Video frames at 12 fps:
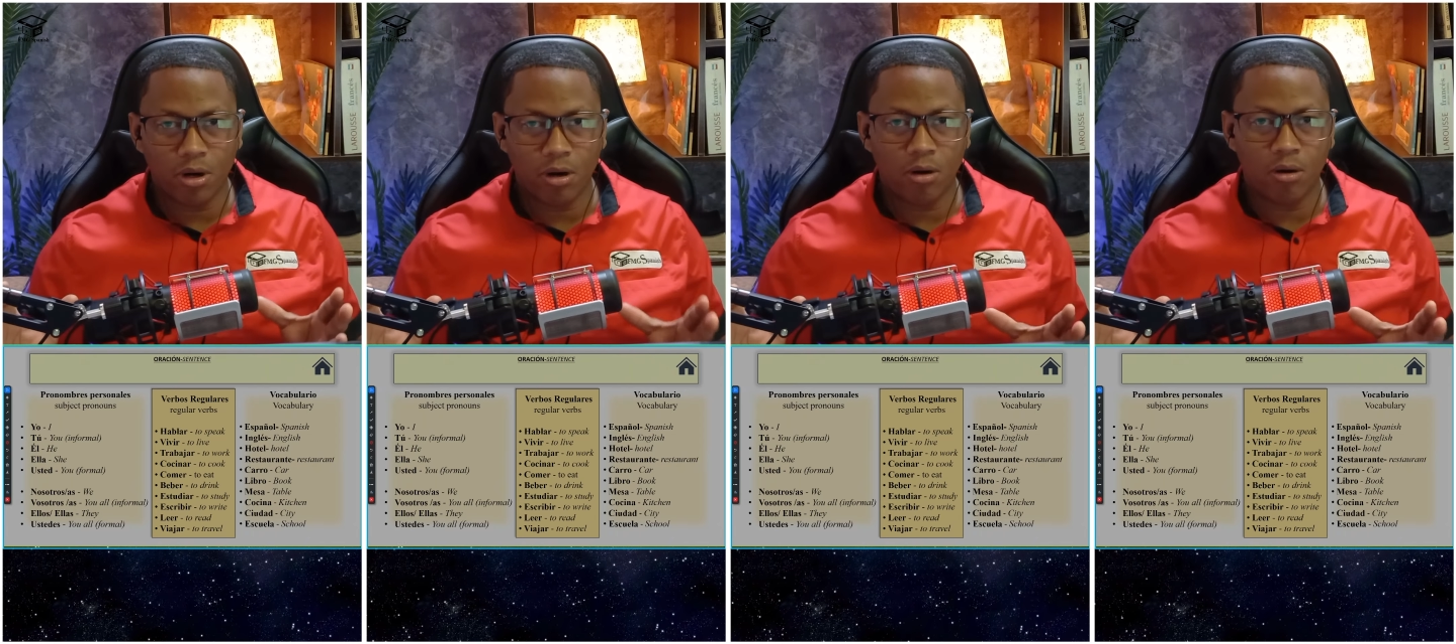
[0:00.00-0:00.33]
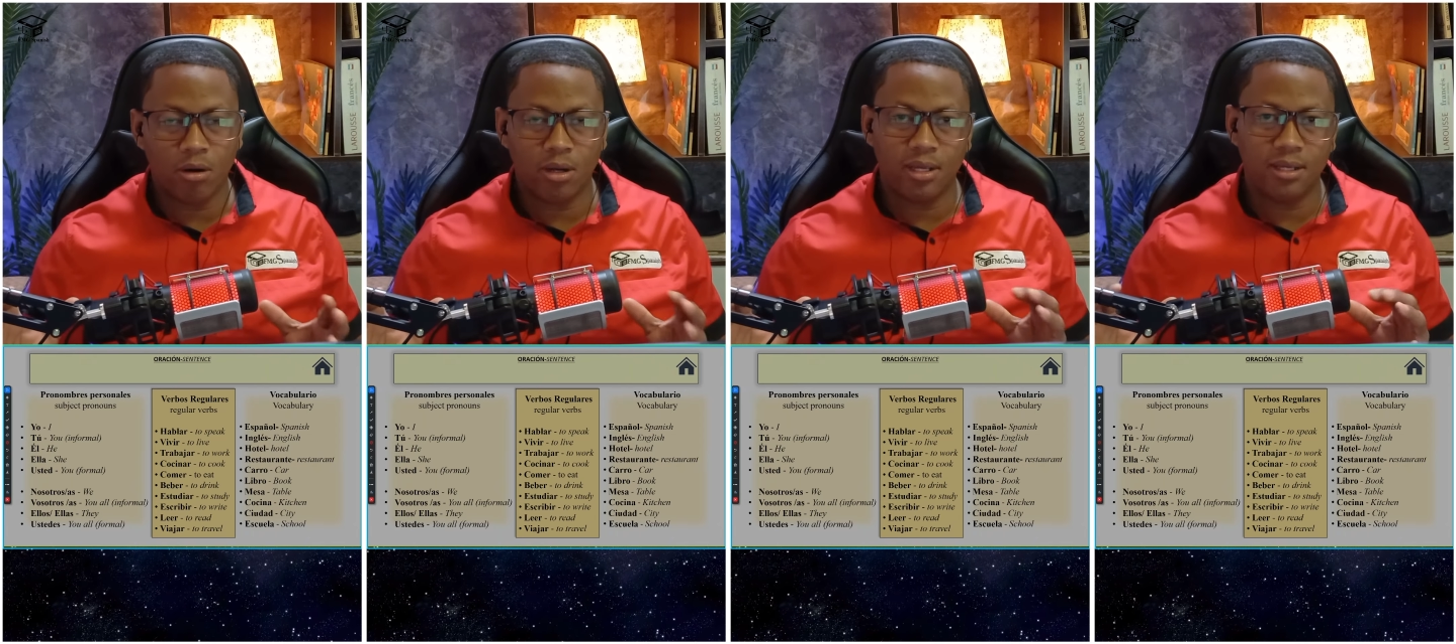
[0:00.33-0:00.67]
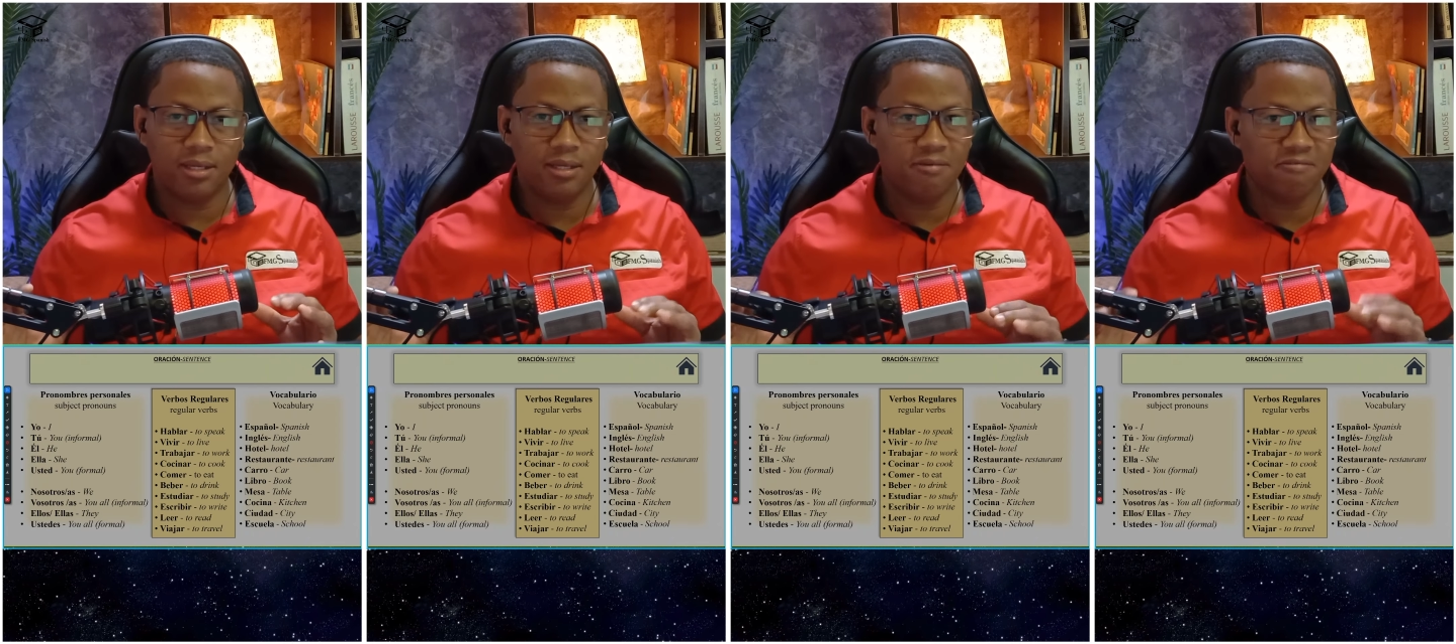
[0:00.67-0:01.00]
or
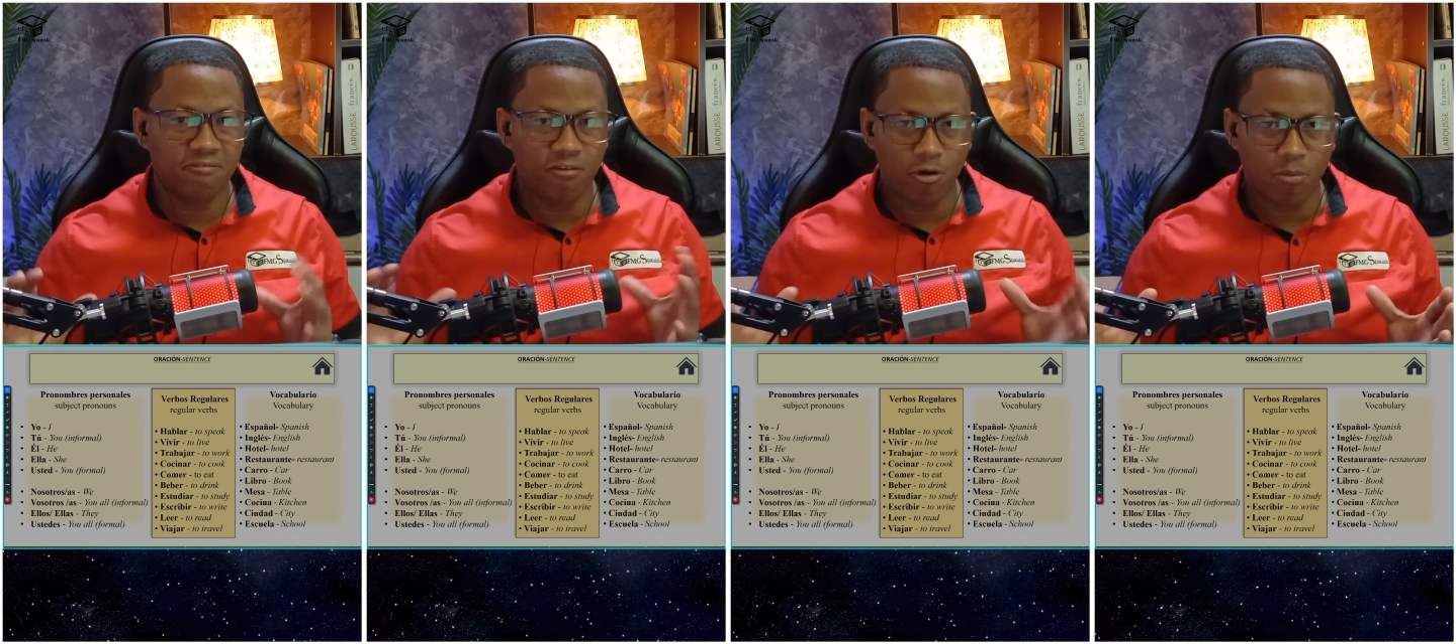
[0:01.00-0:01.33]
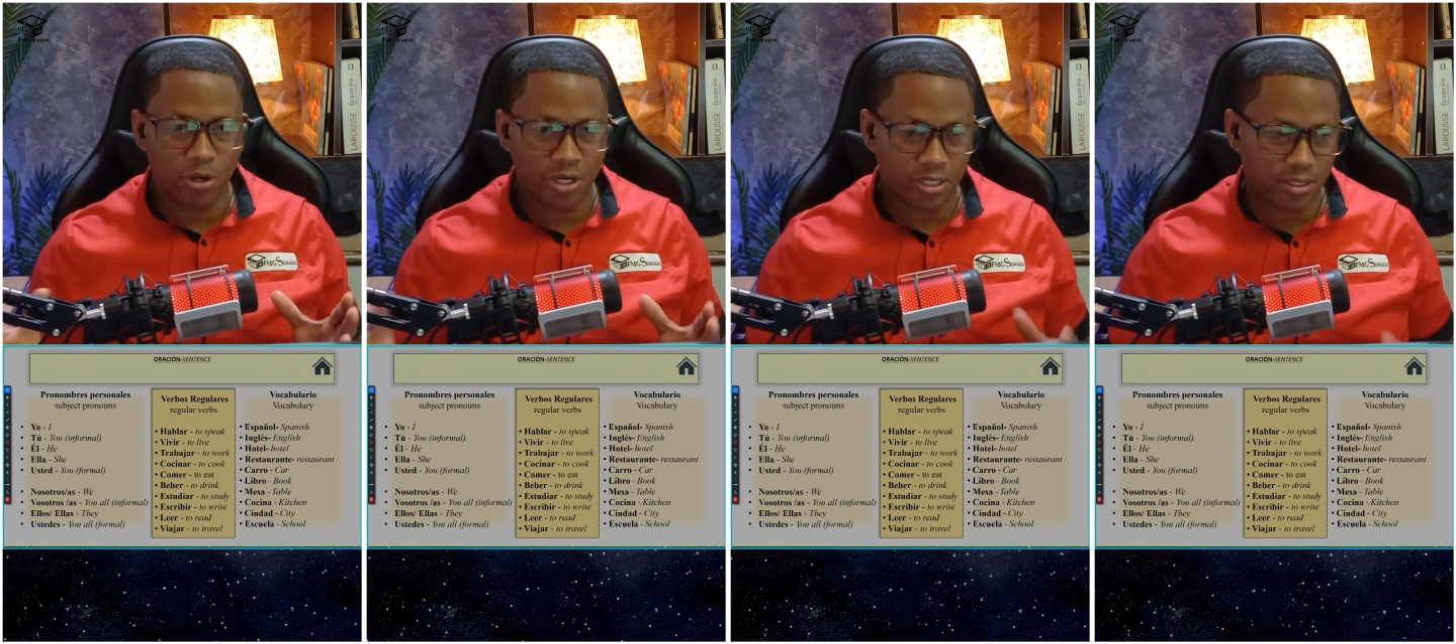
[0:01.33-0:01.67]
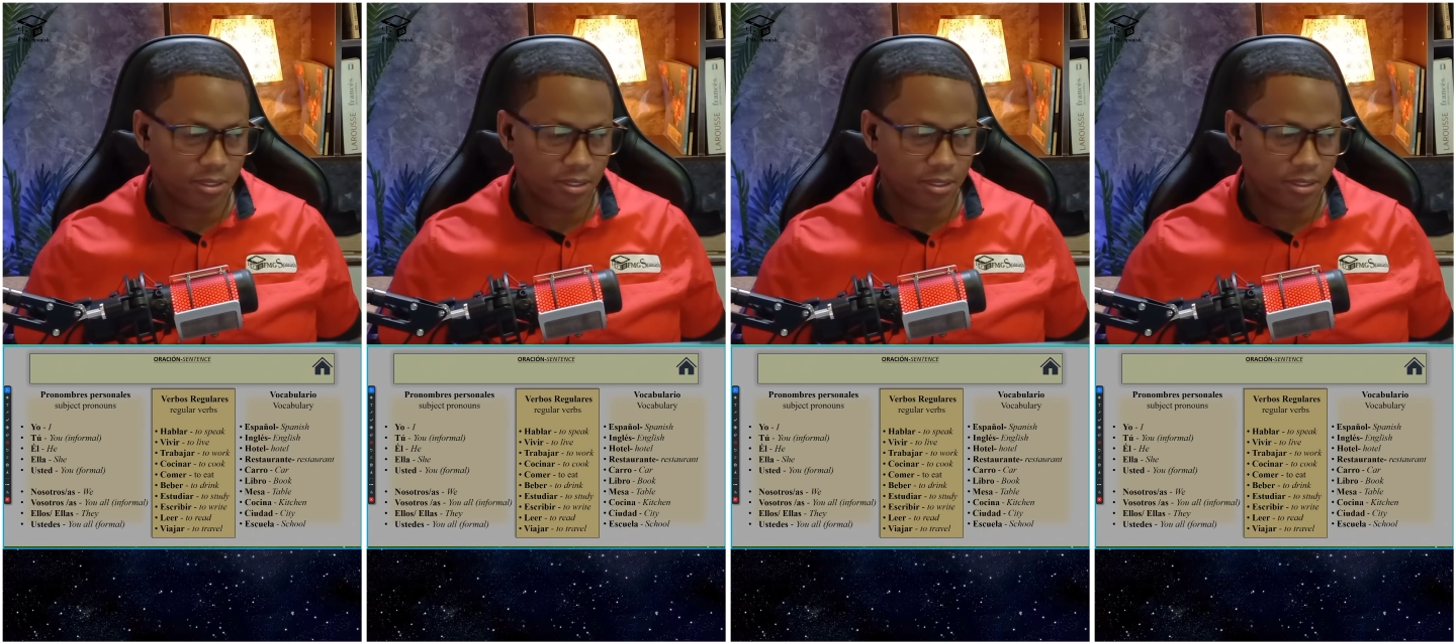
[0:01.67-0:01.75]
informally.